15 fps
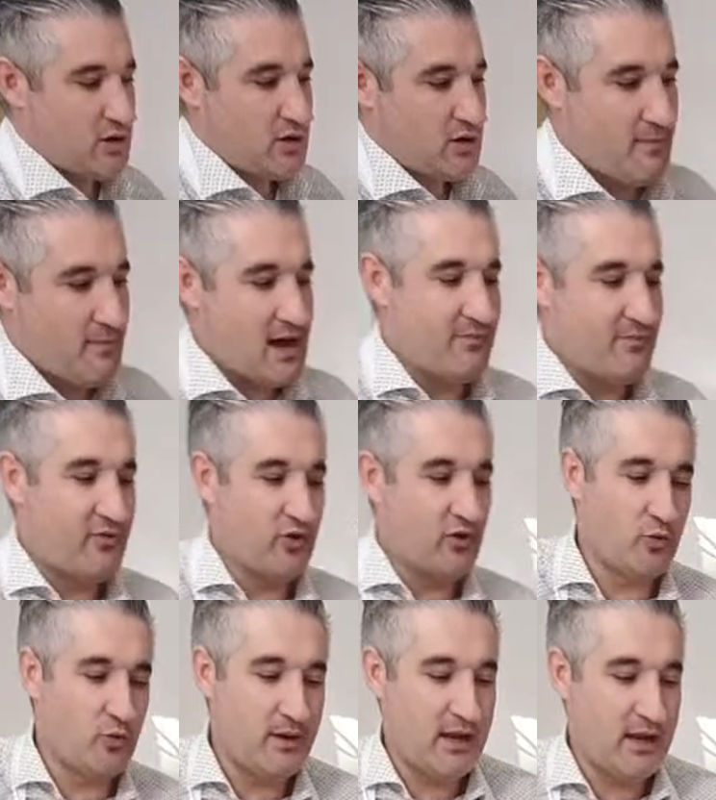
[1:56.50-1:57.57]
mom wrote to
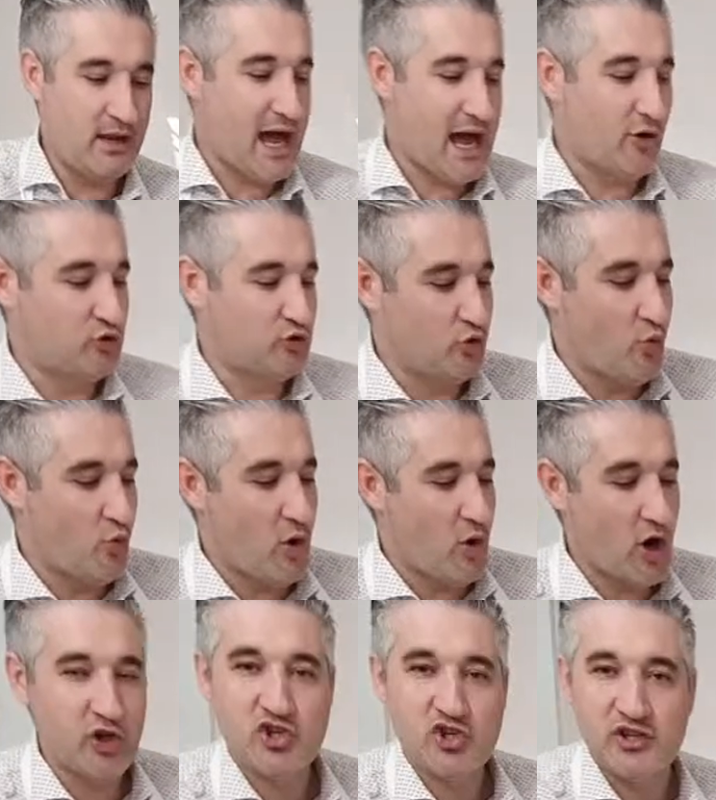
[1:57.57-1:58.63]
me how to
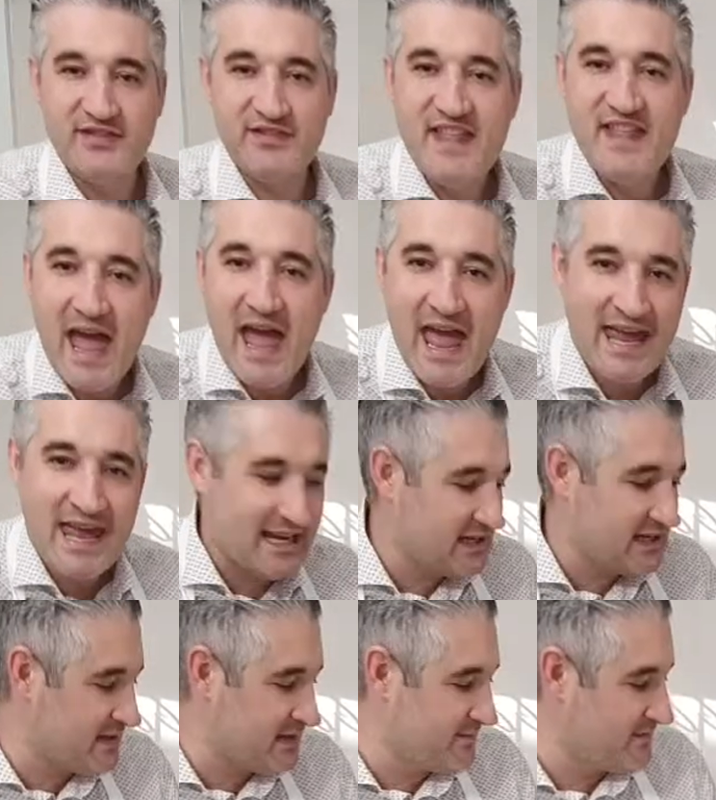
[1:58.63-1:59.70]
wash
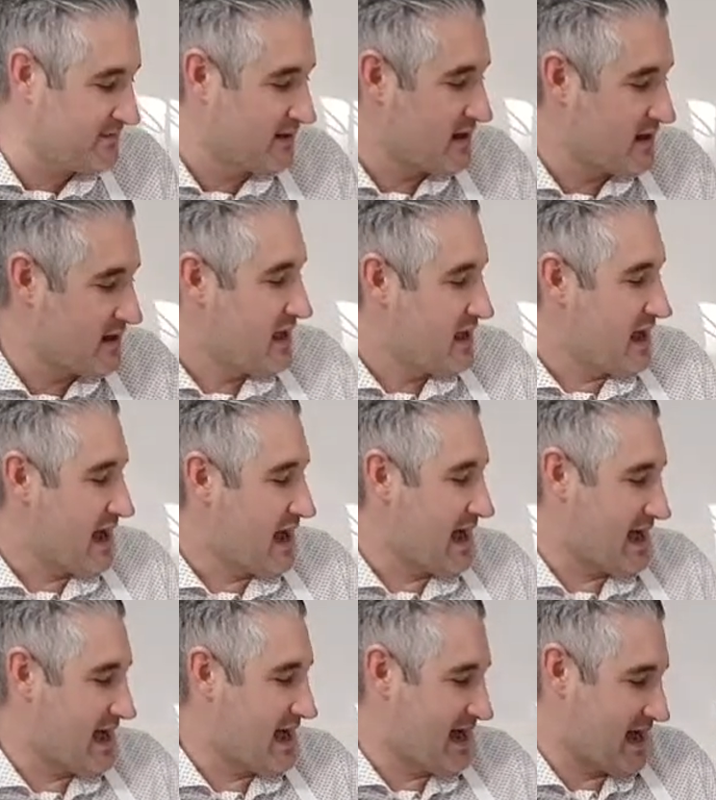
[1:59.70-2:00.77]
denim,
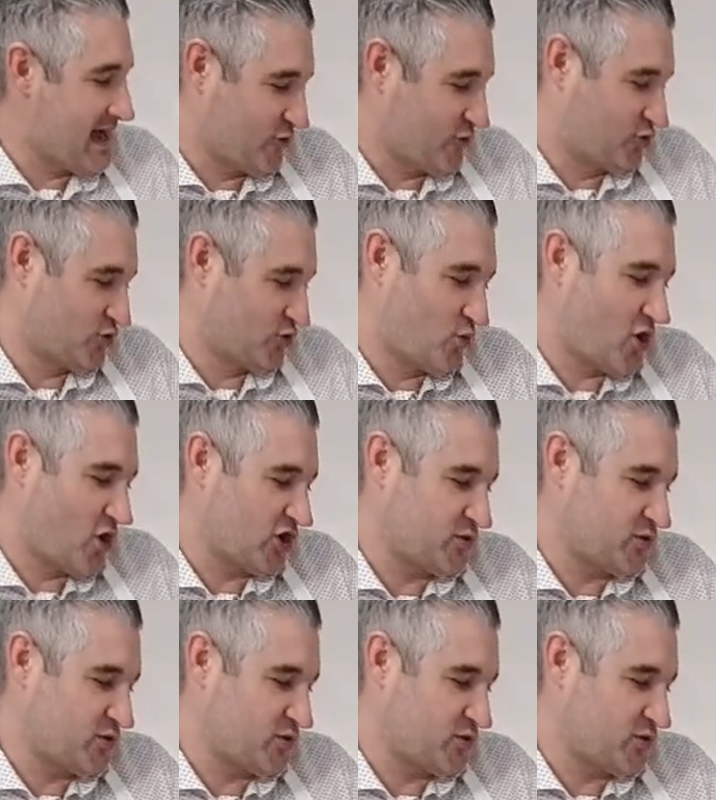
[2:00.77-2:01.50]
how to wash